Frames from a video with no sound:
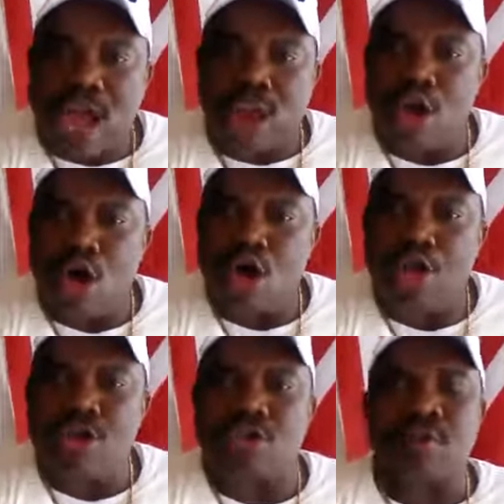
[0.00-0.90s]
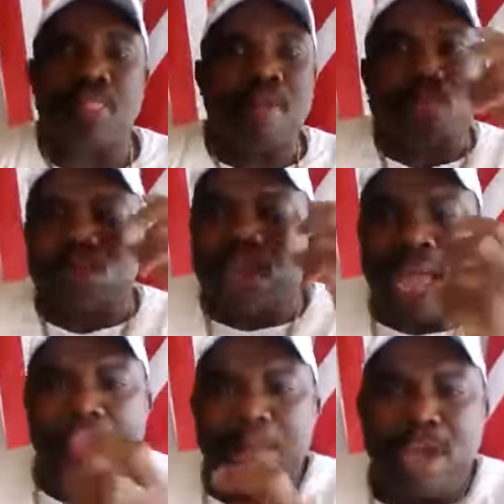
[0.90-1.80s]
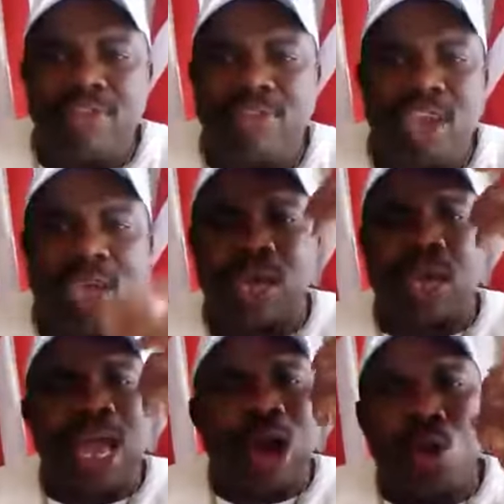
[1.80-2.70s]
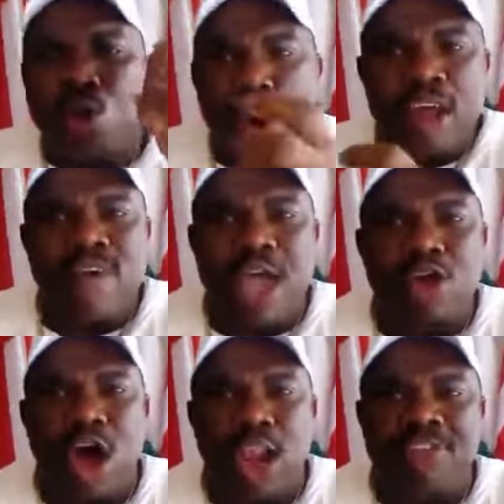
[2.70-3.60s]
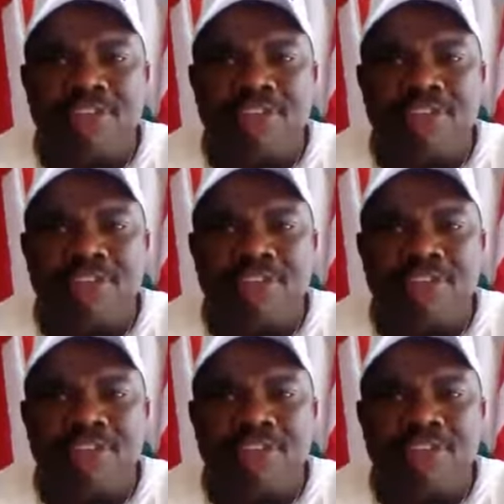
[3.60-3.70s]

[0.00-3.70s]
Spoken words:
Local News, ABC, whatever you call it,